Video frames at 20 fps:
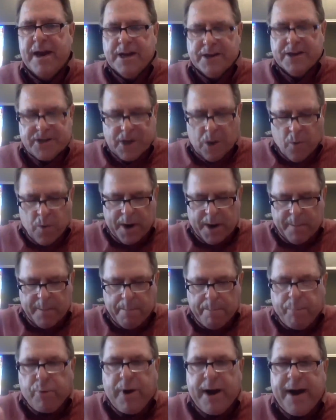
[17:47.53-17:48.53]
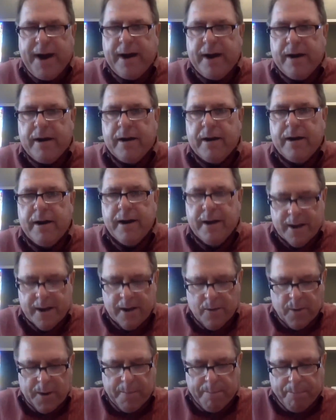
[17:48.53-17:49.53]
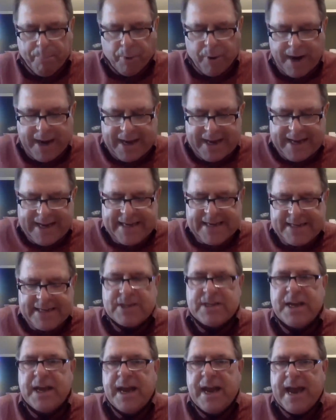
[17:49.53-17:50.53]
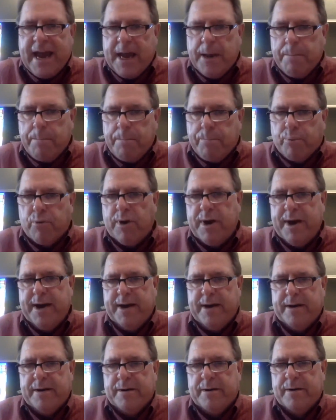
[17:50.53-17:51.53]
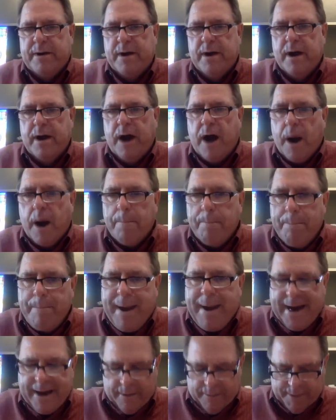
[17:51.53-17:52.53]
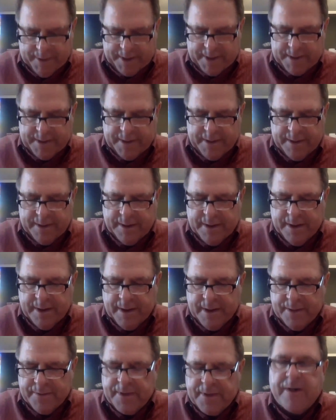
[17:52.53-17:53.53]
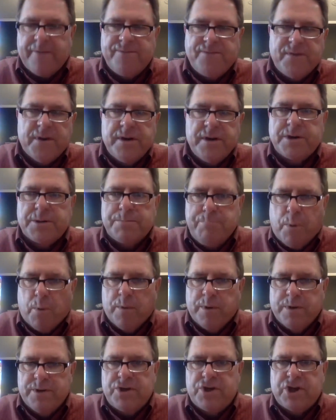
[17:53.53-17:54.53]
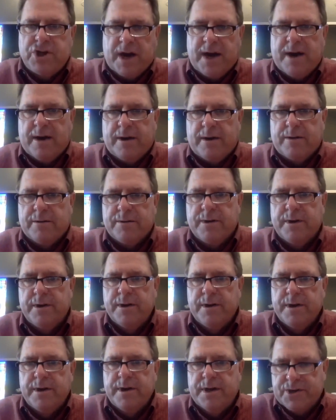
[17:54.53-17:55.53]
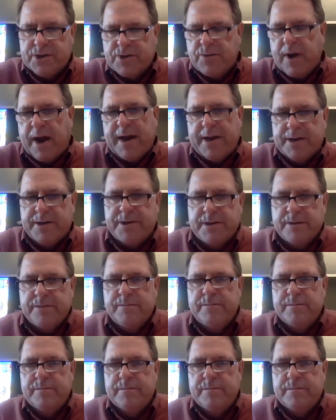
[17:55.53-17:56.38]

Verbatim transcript: So when prayer, when praise and prayer are married, their firstborn child is gratitude.